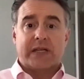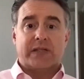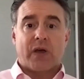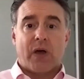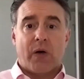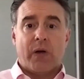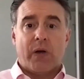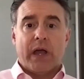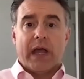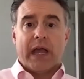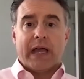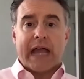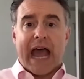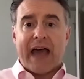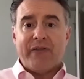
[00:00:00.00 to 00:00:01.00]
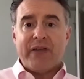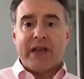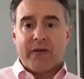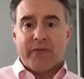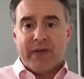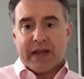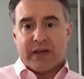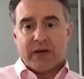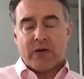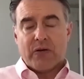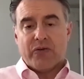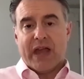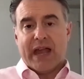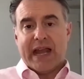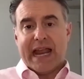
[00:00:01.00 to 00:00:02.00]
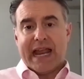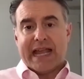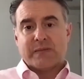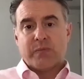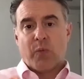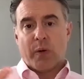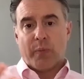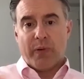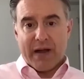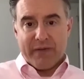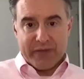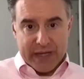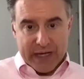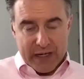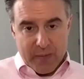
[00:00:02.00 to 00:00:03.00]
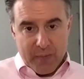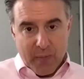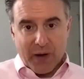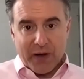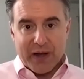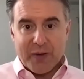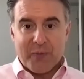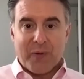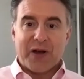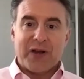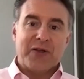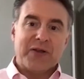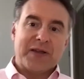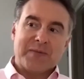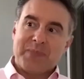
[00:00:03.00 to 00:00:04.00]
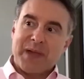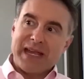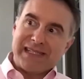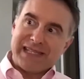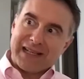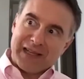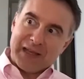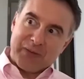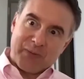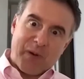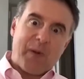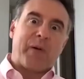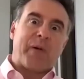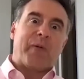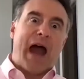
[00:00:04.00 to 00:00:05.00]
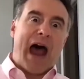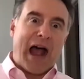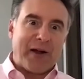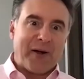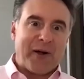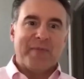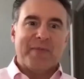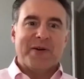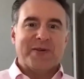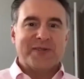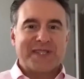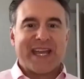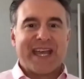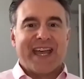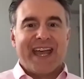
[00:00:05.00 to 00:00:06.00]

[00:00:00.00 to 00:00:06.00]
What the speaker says: So having a vendor that is more prevalent in the market where you can basically throw a rock almost,